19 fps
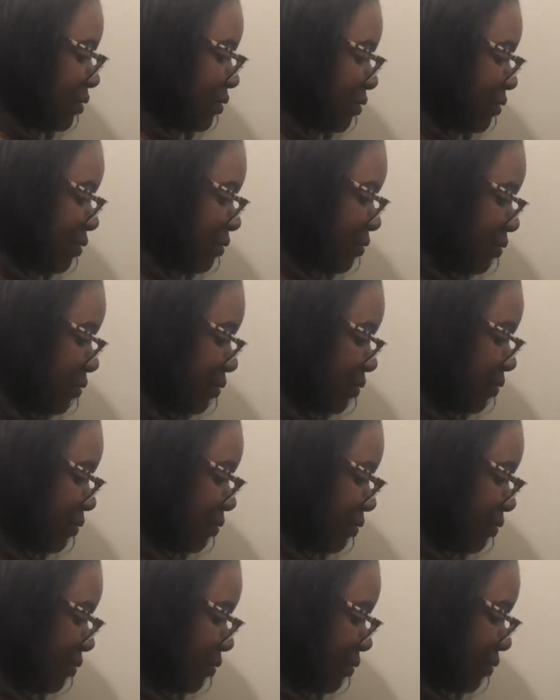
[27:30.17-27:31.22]
pick my own.
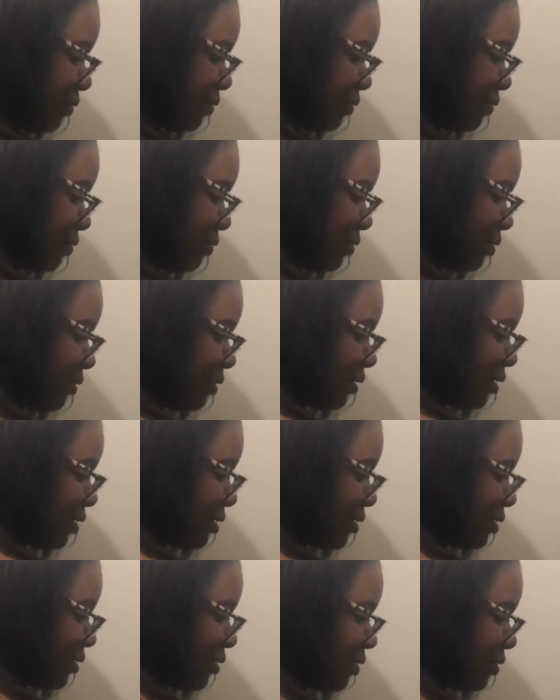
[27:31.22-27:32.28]
And
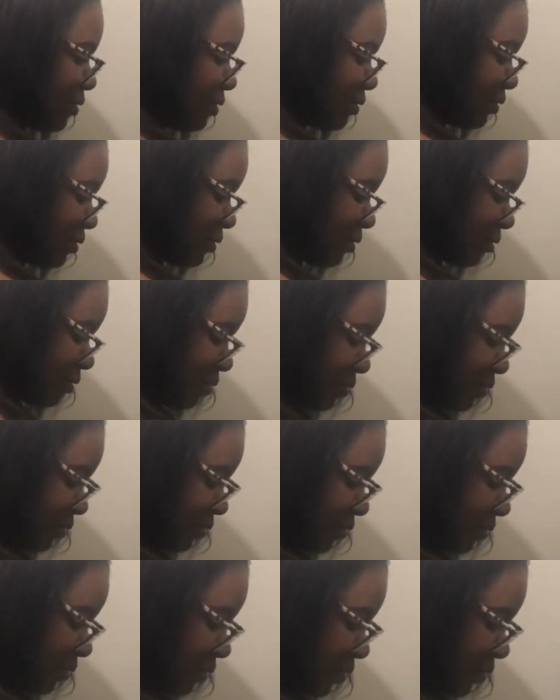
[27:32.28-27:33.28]
Crystal will pick her own.